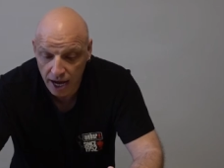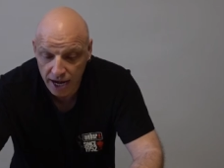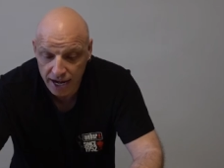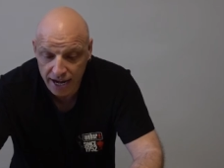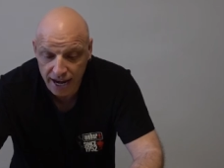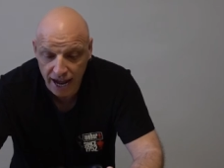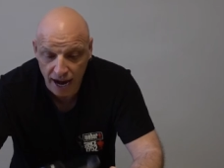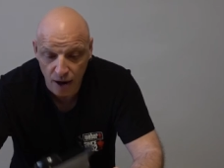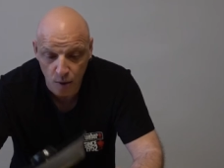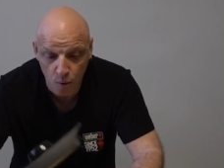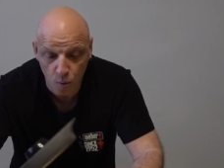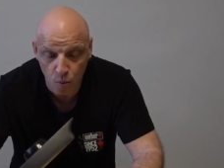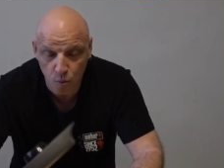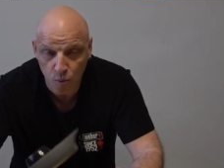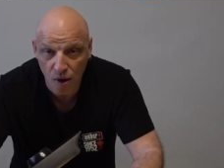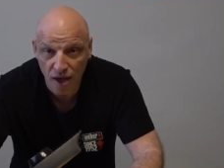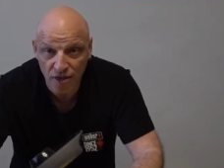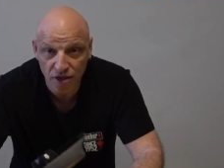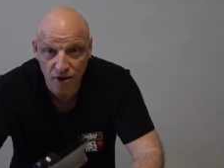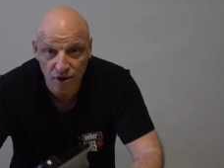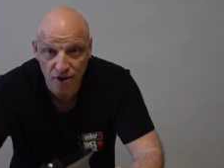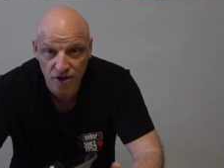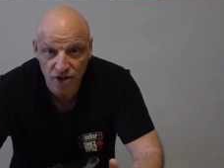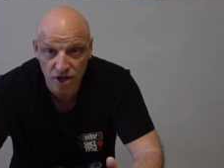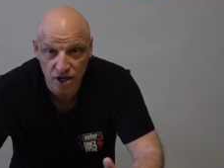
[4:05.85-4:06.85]
Now,
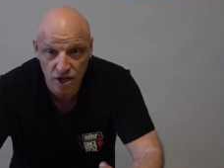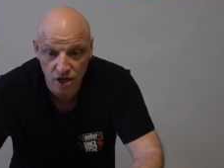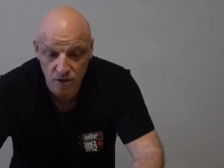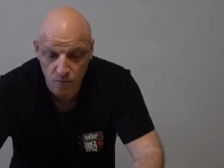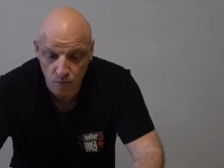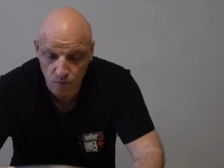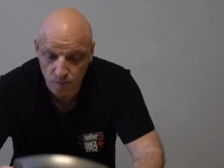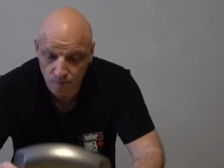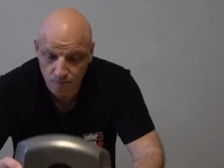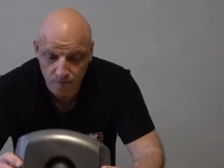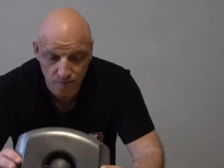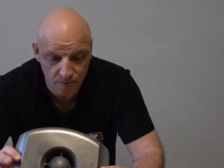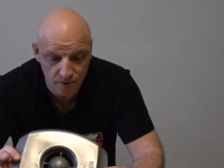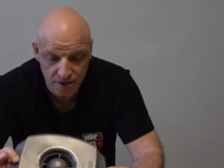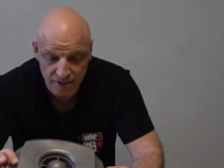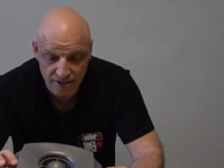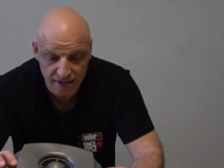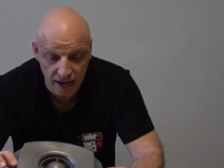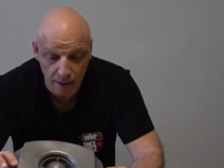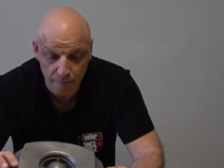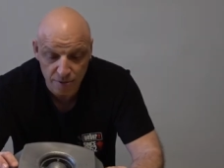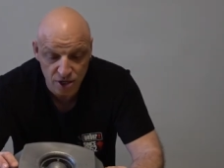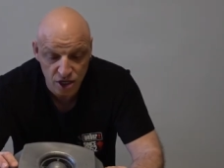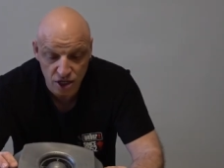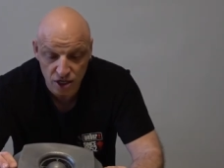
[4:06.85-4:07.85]
whether it's going to
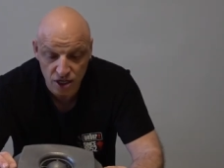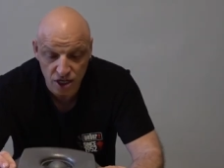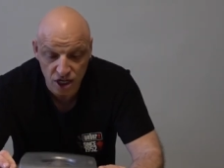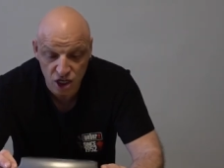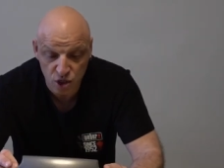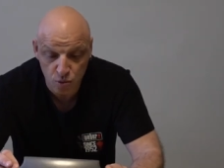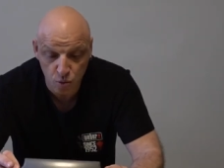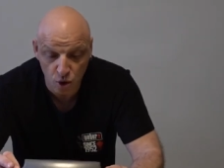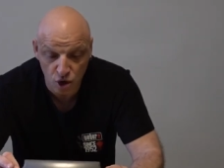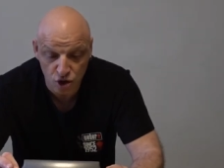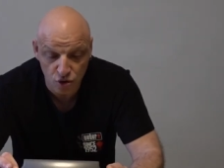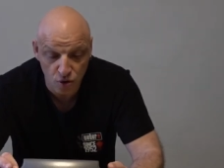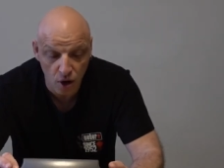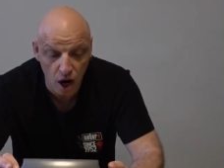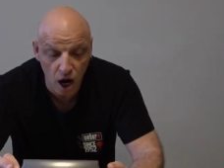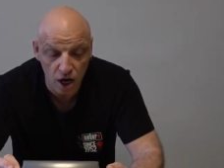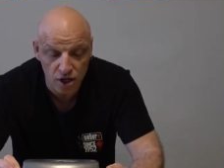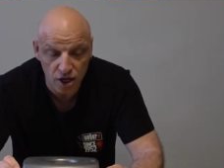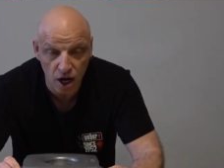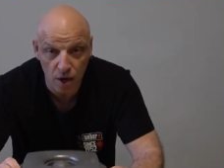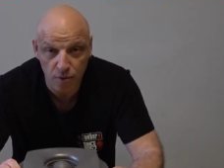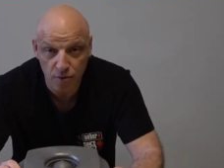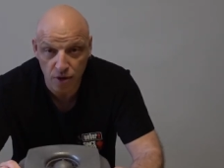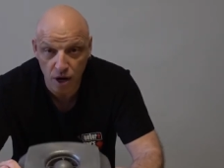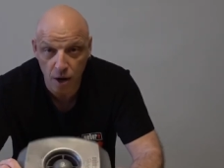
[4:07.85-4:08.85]
damage it in the dishwasher, I
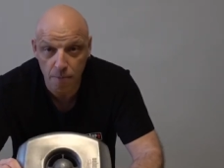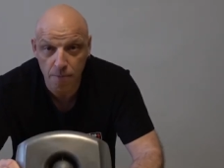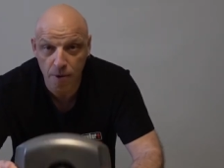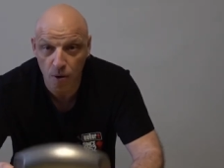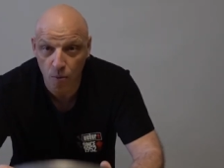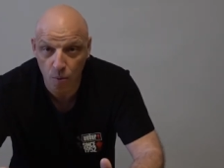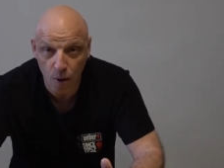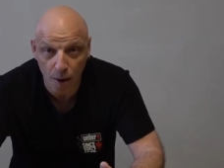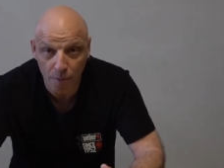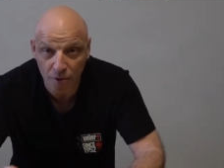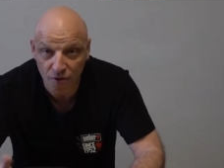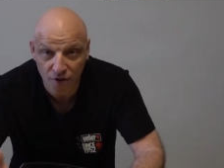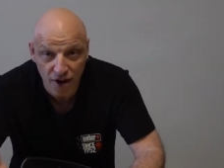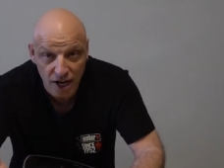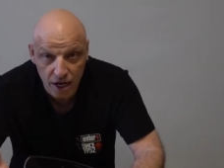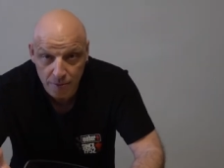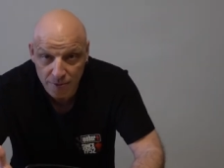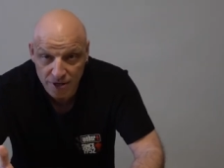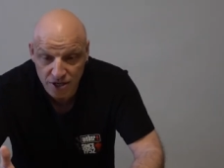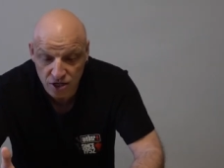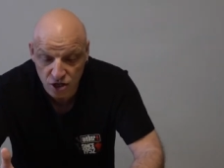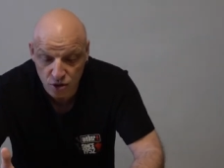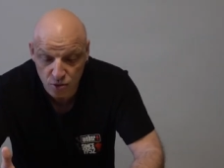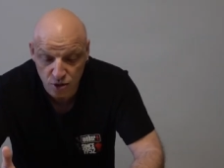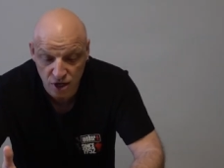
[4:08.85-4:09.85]
don't know, but Weber
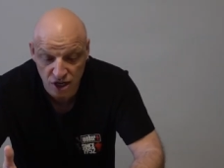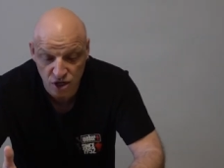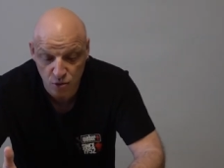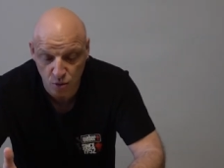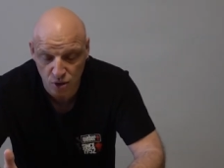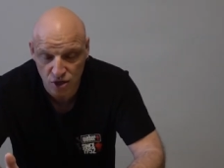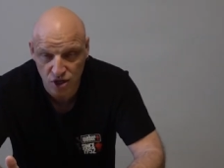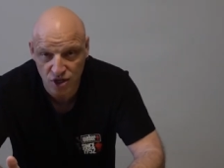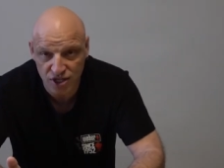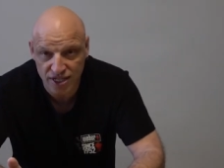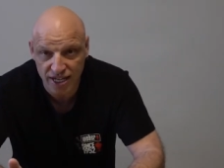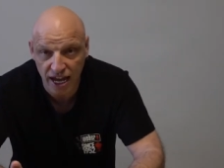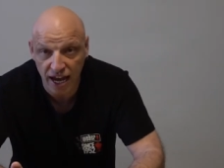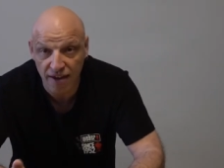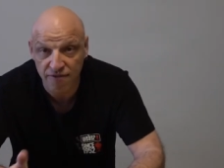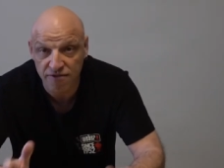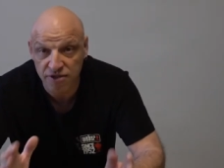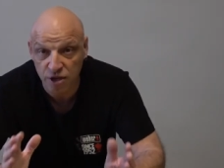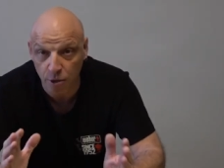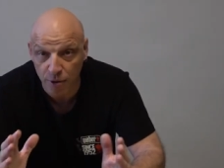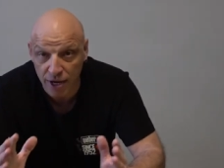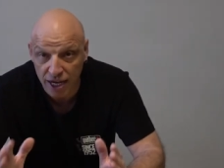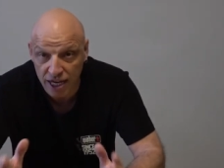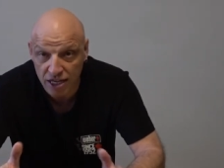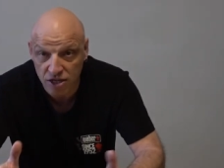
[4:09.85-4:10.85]
recommends the dishwasher safe,
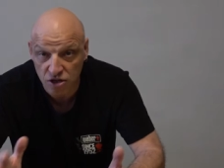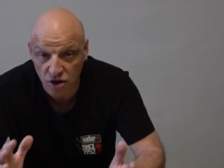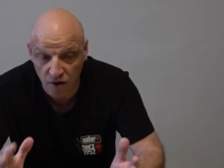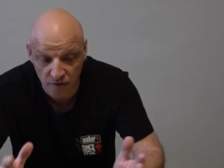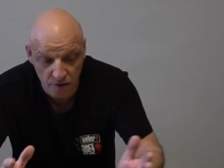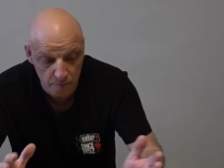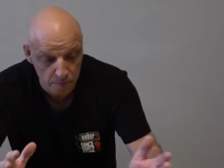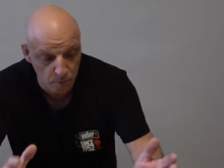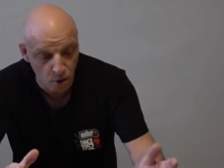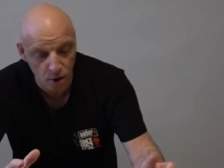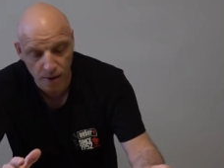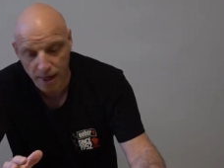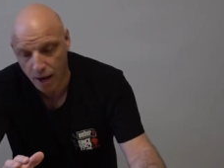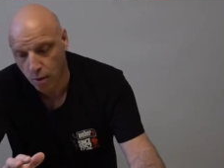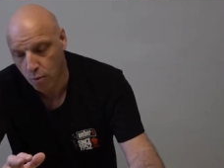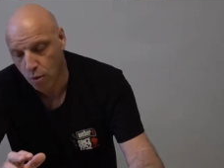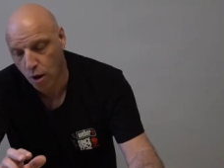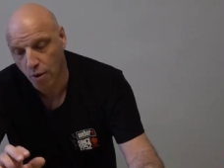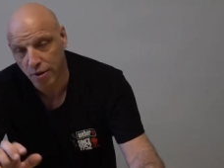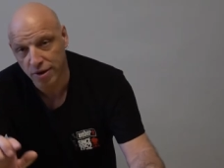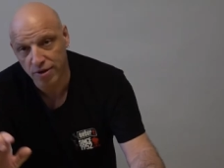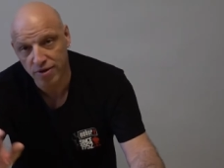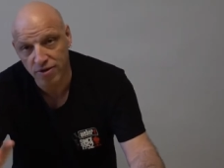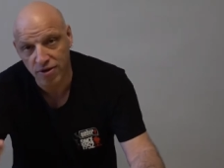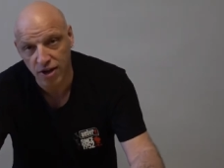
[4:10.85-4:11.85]
so it is covered by that
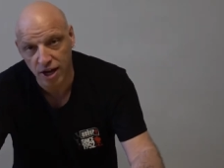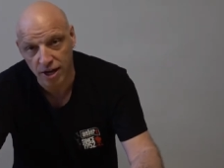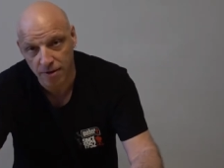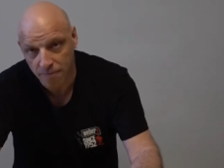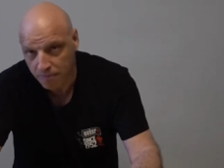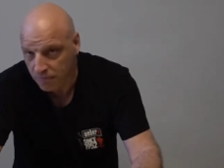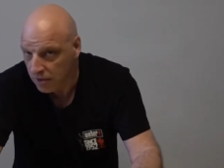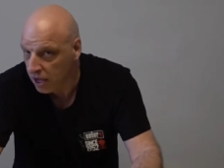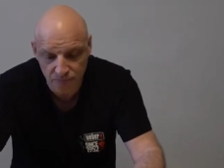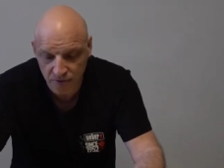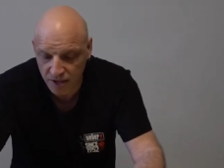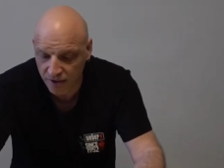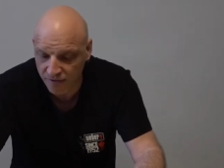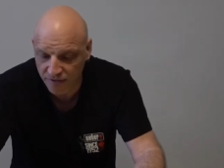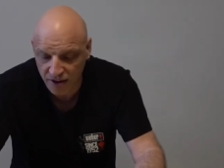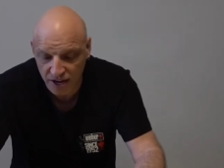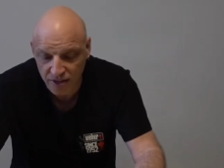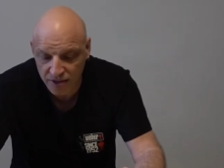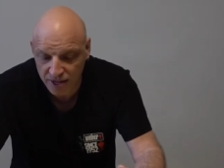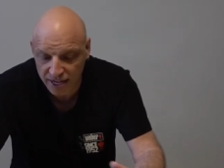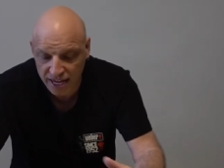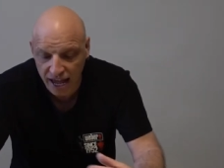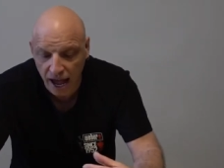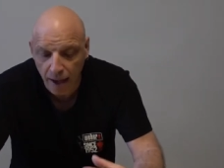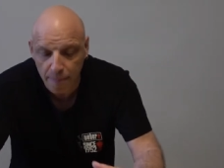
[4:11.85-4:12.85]
warranty. If
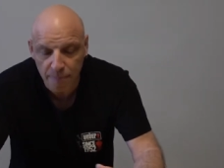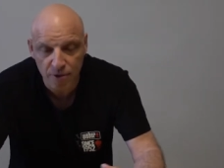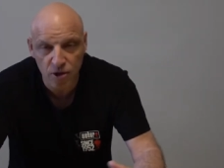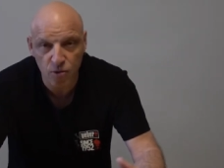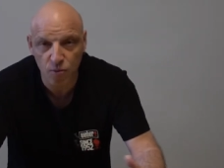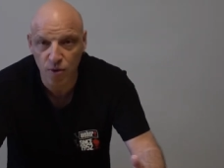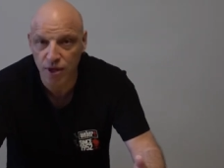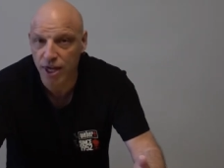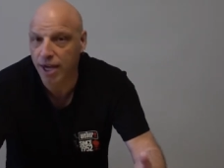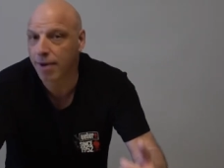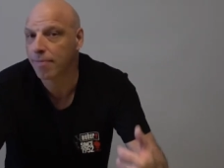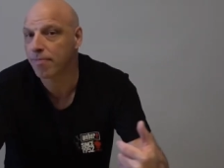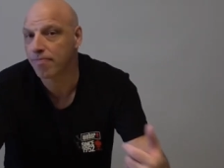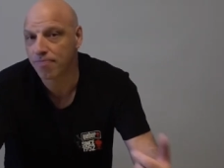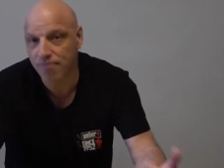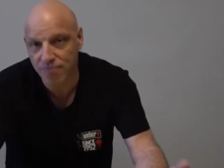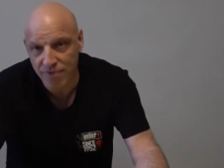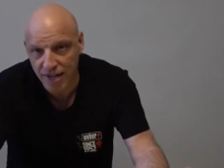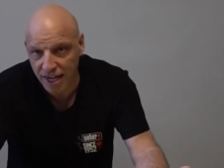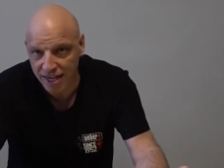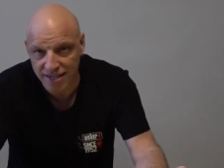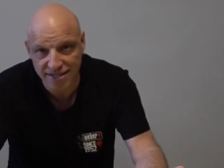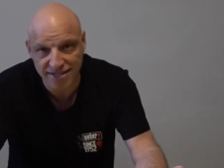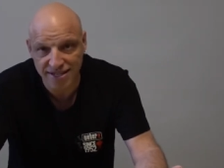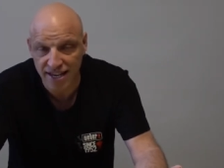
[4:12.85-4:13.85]
anything happens with it,
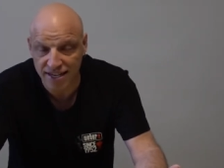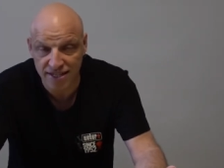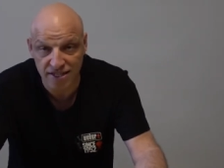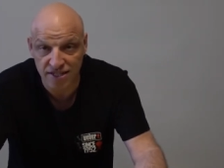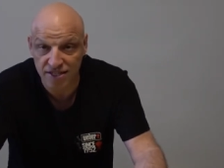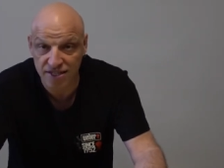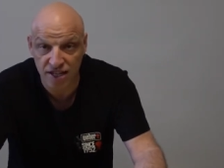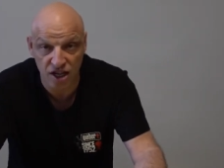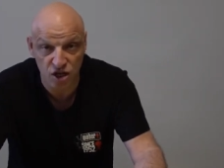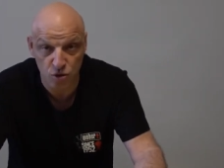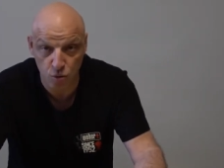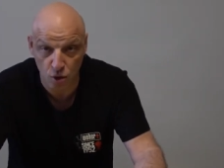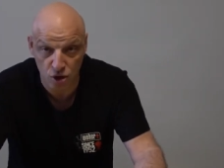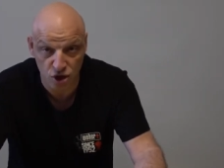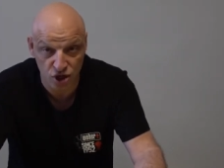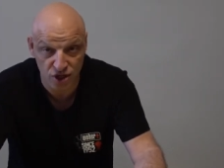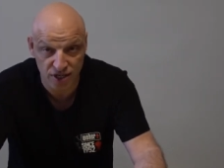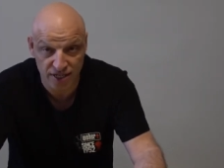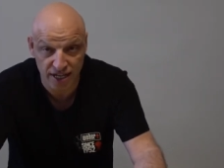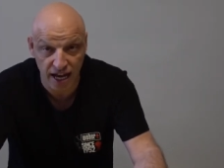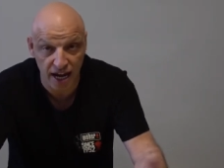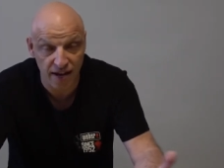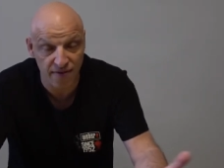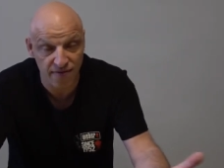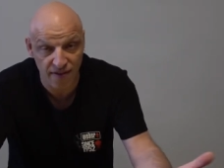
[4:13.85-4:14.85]
it says it's dishwasher
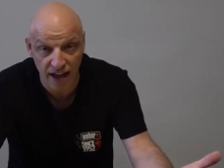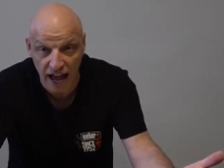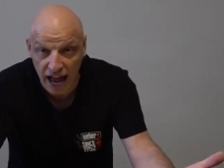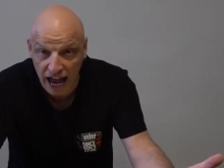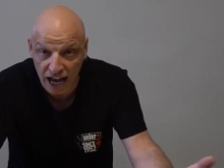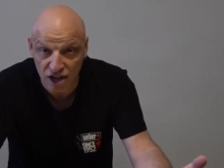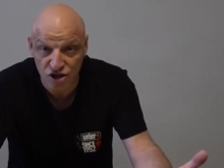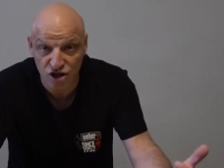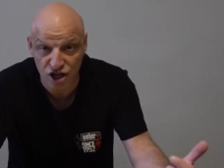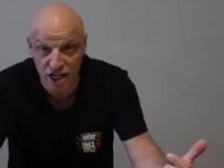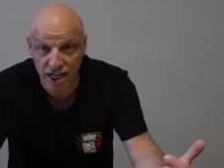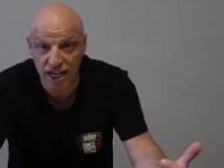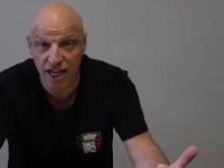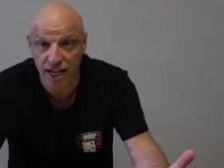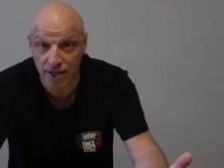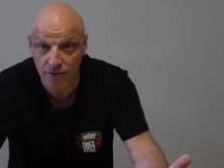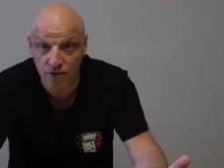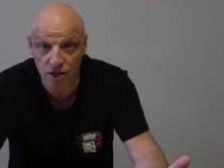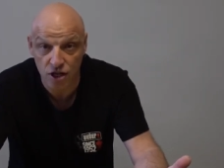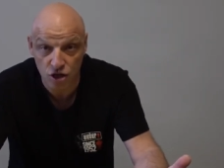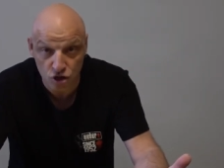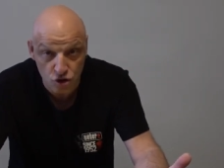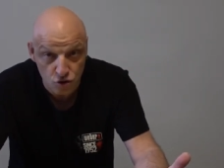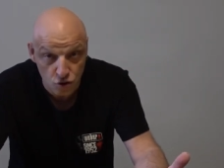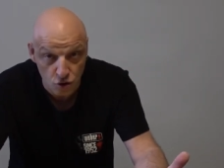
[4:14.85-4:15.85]
safe actually
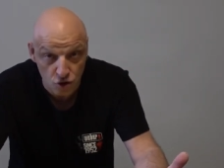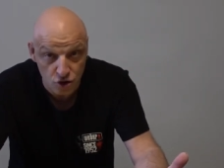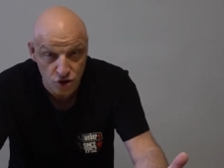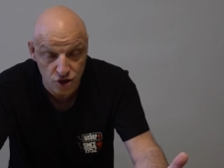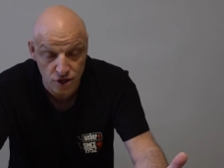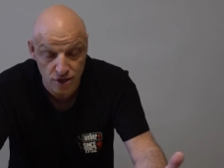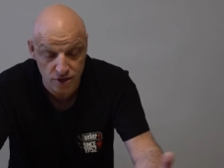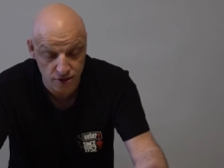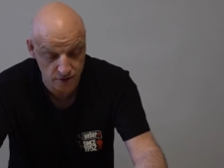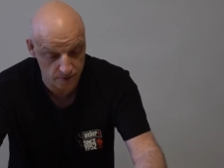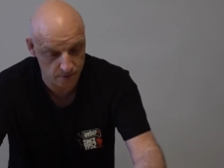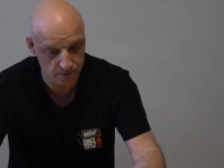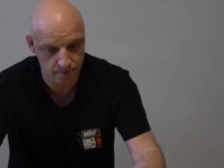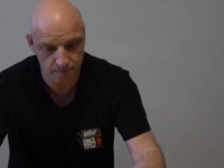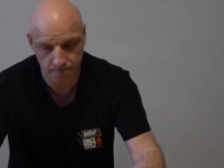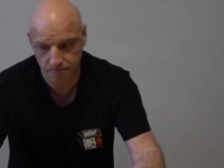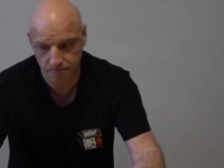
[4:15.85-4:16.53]
in the instructions.